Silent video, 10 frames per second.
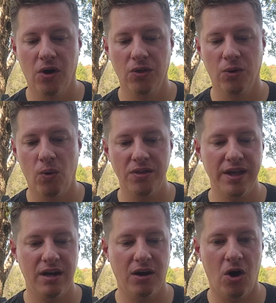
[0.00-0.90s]
the one
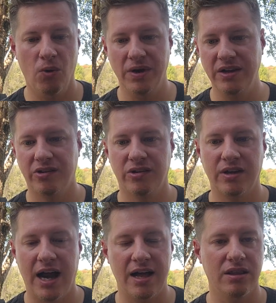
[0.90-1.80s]
that always
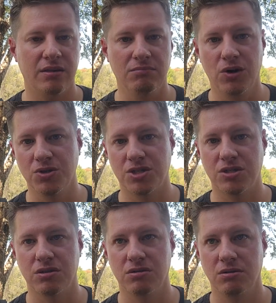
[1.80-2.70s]
got the
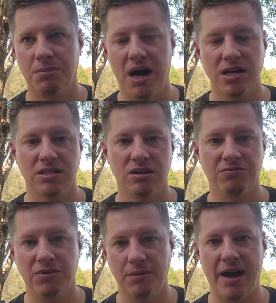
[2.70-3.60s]
most positive
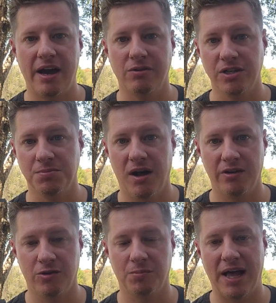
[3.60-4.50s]
feedback and
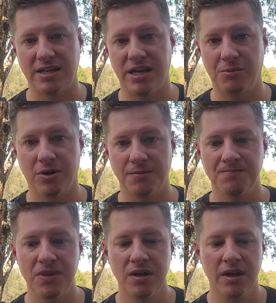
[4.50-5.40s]
response was Black Tie Barn.
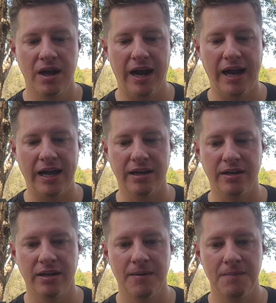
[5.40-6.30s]
And
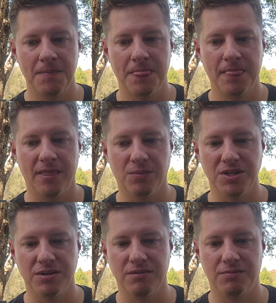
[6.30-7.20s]
there were
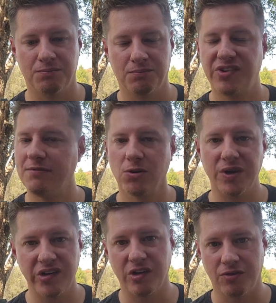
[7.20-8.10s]
several
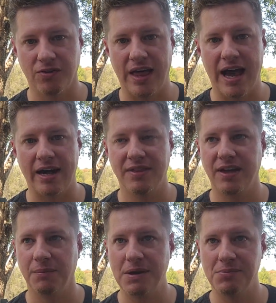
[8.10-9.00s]
reasons for that. I
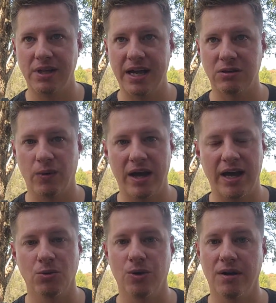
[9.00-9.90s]
think people liked the way it
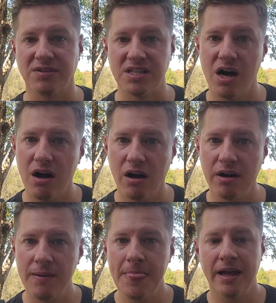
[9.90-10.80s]
kind of rolled off the
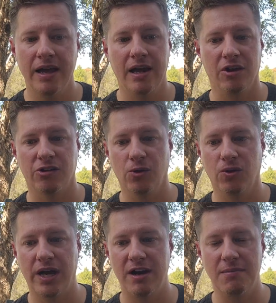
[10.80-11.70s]
tongue. It also
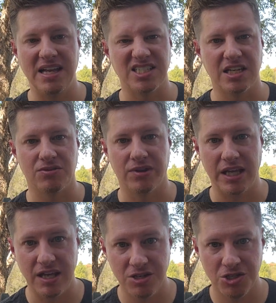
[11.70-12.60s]
kind of made sense for the
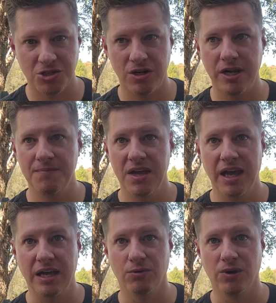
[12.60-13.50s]
industry.
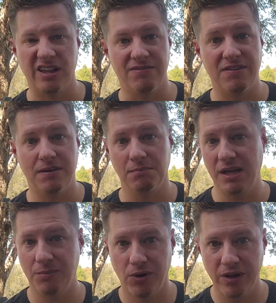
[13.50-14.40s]
It really fit
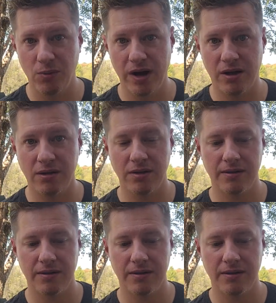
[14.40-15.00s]
me pretty well.